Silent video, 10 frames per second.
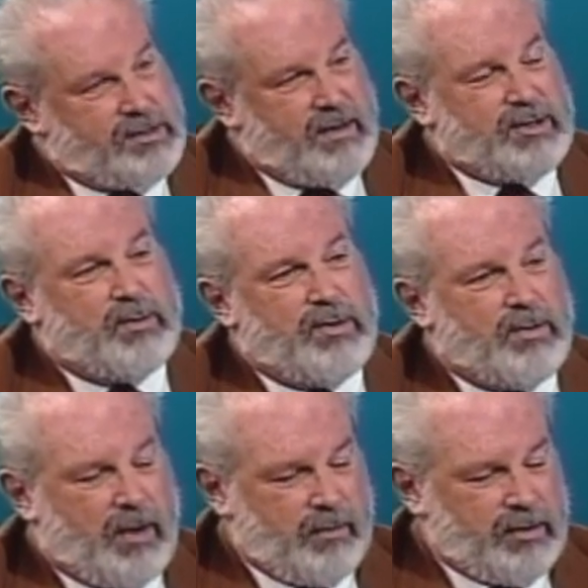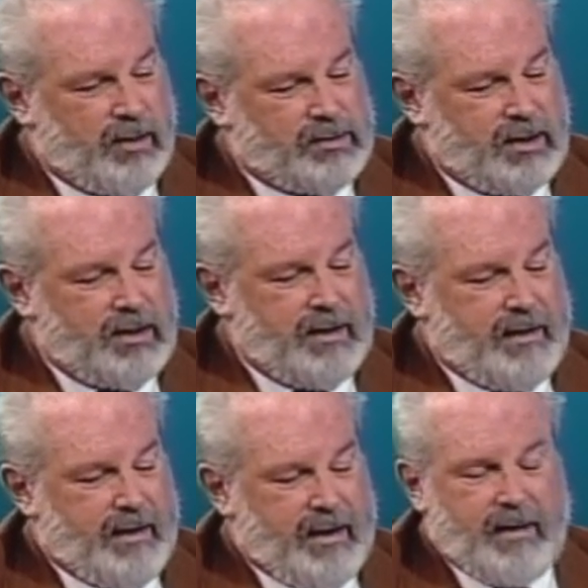and that's where your department comes in.
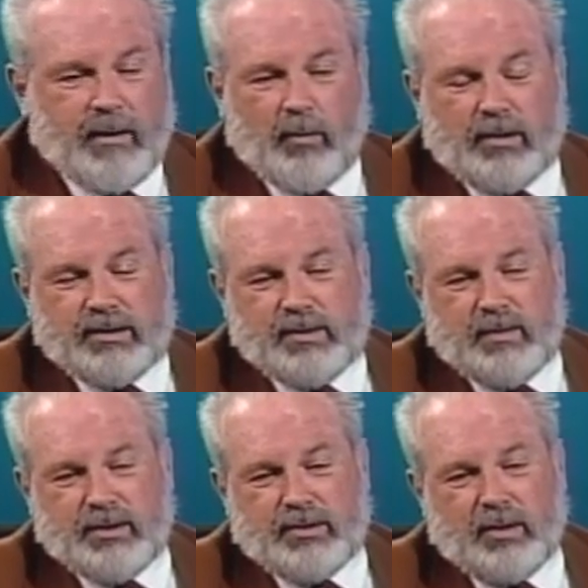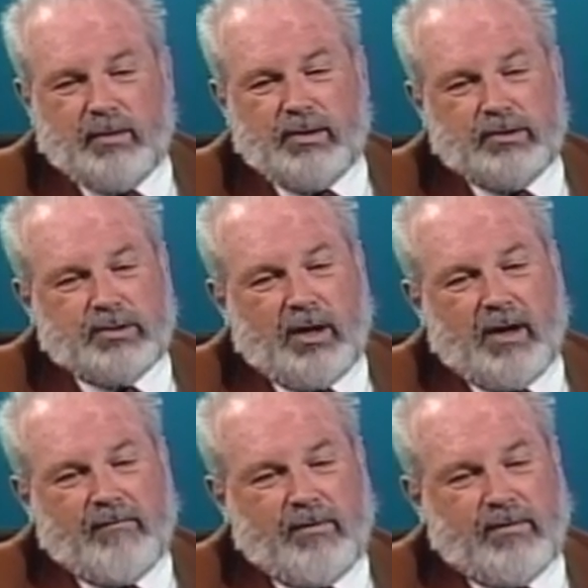And then once it's been determined, you start
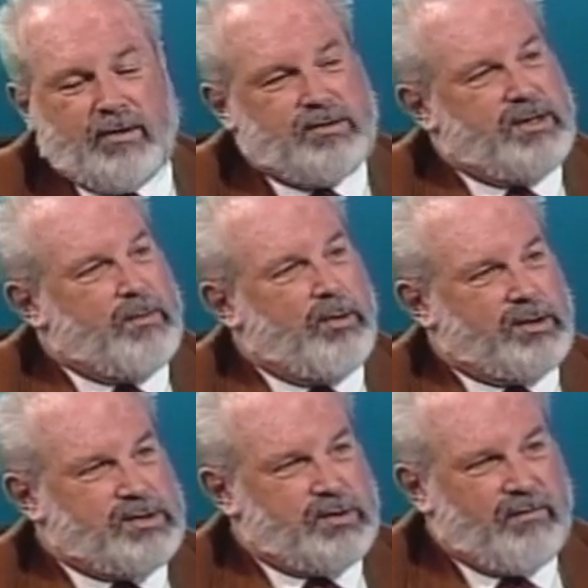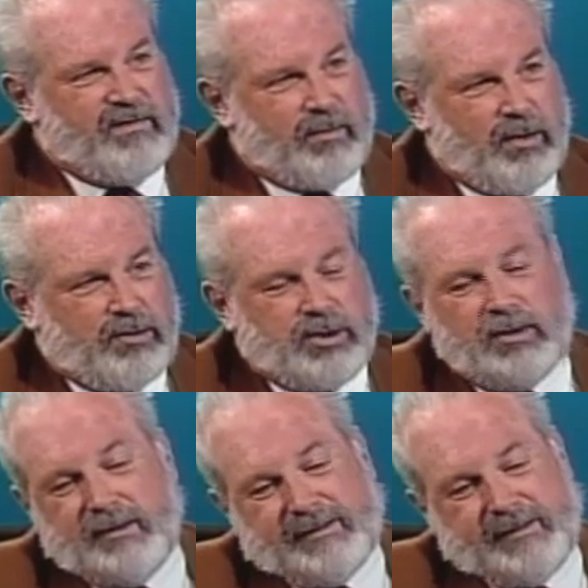off with the more conservative approach,
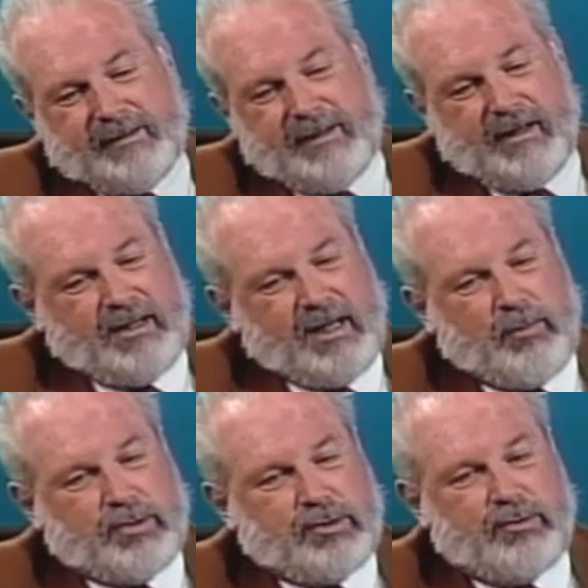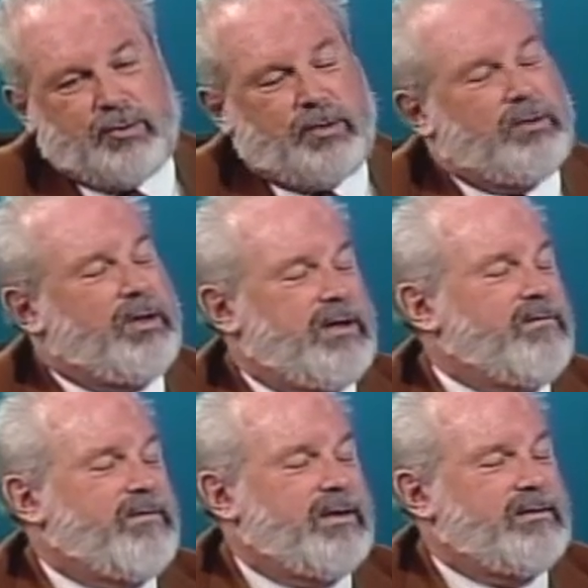ending up with surgery only
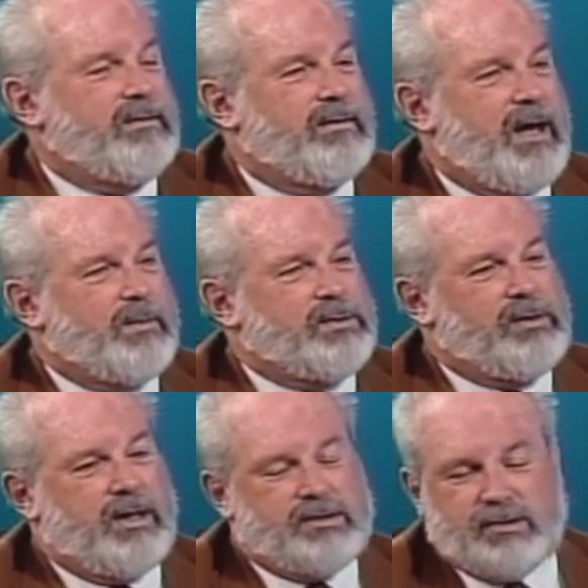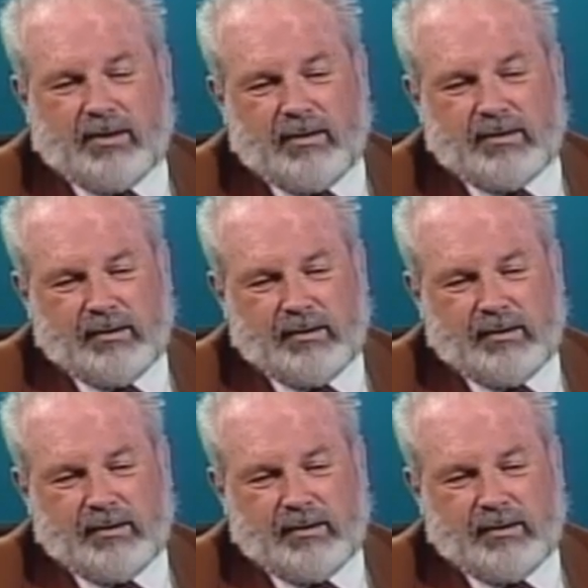if absolutely necessary. So